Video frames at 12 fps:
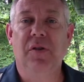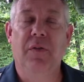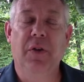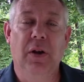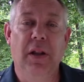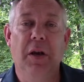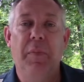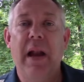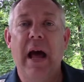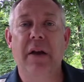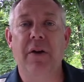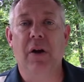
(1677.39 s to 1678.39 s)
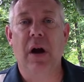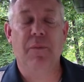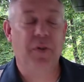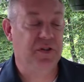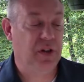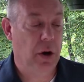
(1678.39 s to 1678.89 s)
So if you're a little bit out of your
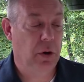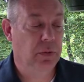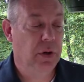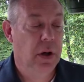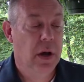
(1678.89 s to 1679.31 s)
comfort zone,